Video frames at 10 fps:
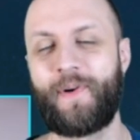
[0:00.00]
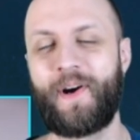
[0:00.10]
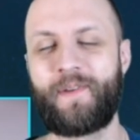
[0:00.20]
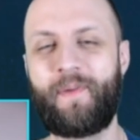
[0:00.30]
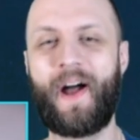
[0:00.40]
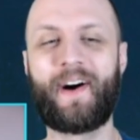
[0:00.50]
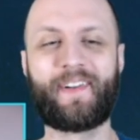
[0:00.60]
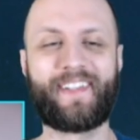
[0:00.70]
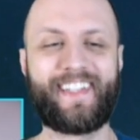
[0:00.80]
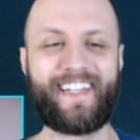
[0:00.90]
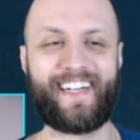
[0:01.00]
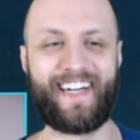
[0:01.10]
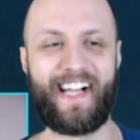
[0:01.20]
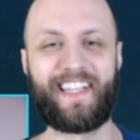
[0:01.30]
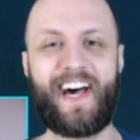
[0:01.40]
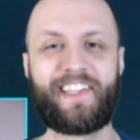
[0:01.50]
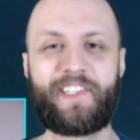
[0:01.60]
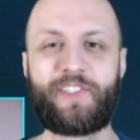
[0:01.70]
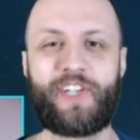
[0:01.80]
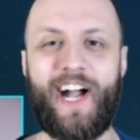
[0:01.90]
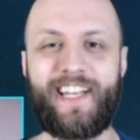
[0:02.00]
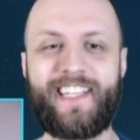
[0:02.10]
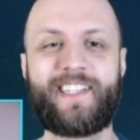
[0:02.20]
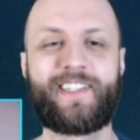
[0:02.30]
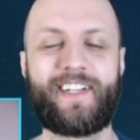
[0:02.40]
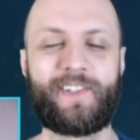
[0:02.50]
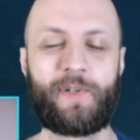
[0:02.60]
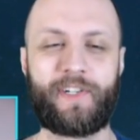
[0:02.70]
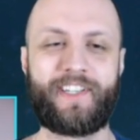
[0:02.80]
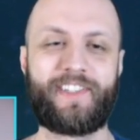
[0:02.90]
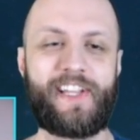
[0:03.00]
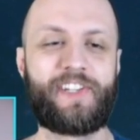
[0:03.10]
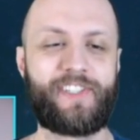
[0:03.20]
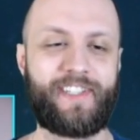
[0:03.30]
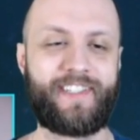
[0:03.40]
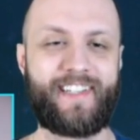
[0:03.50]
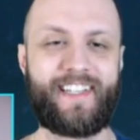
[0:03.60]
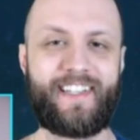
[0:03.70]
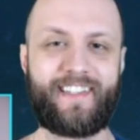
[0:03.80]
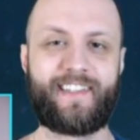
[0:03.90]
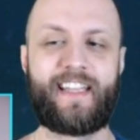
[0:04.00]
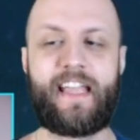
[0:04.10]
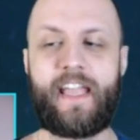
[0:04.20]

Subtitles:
part about a lot of these Chinese organizations is